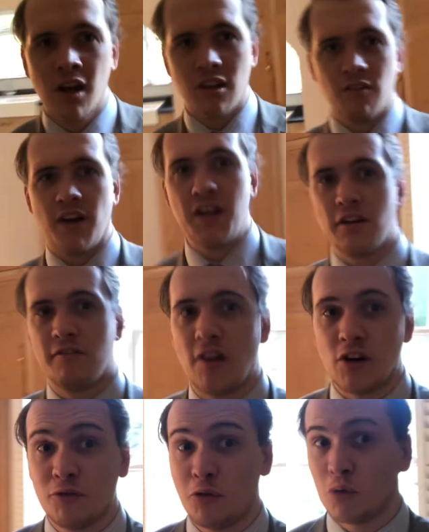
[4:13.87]
the vendor very
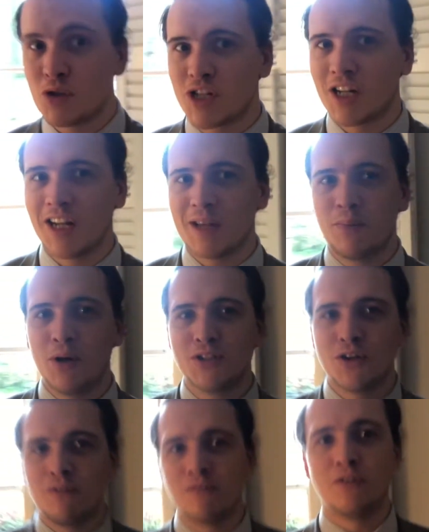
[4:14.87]
fortunately put
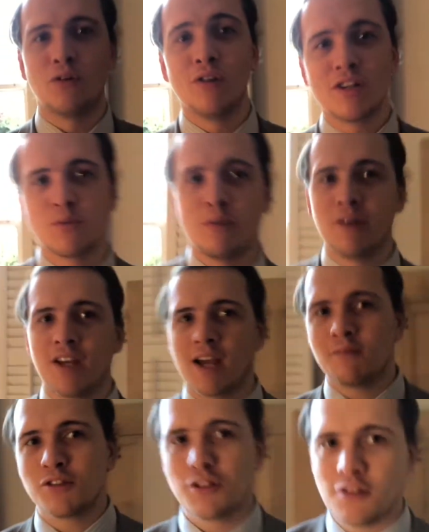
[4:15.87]
on for us when we came
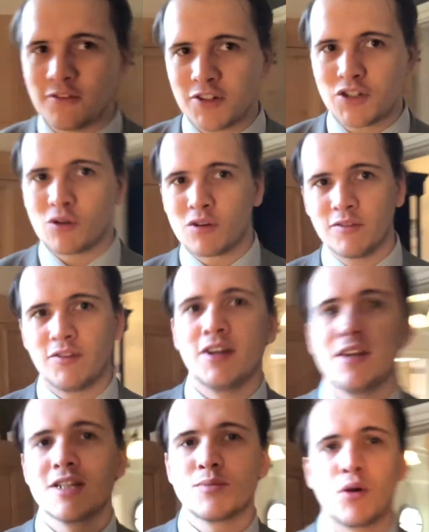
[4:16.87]
to do the photography of
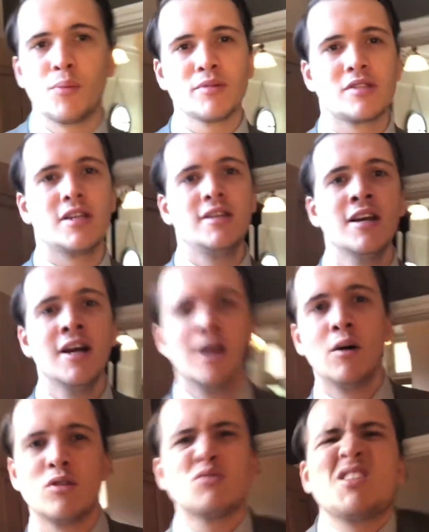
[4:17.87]
this property,
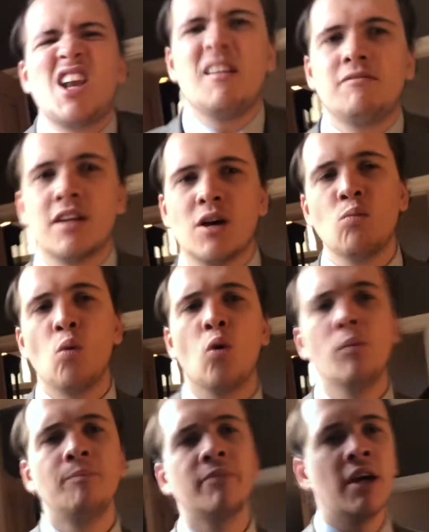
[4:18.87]
which was lovely and
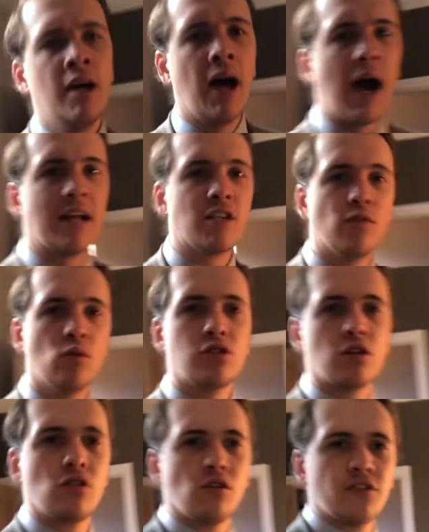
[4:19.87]
warm. And you've also
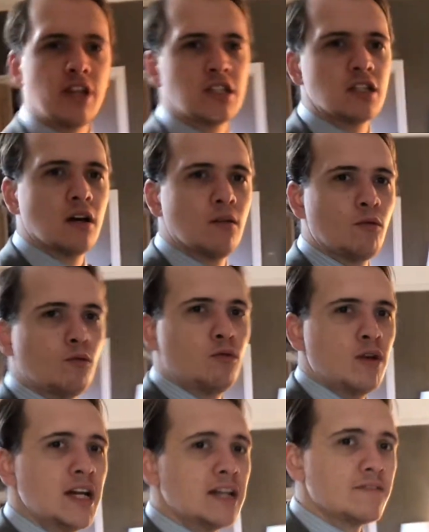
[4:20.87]
got this
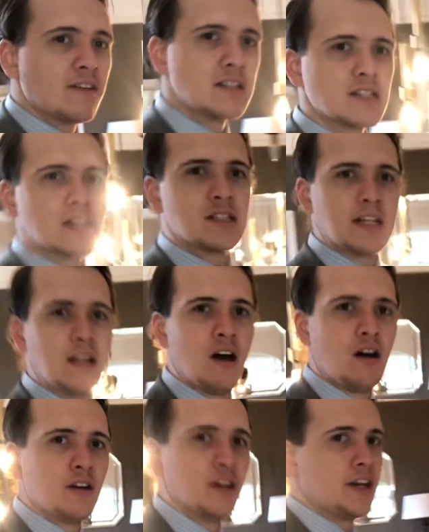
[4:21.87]
really fantastic
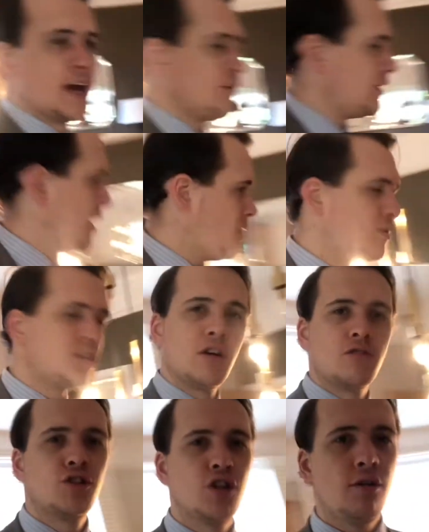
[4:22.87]
larder down here, which I'll
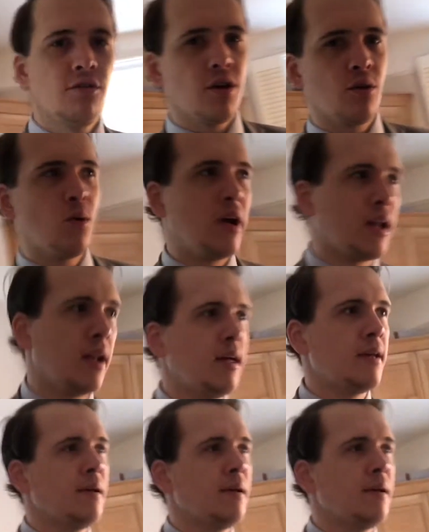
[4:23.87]
show you quickly.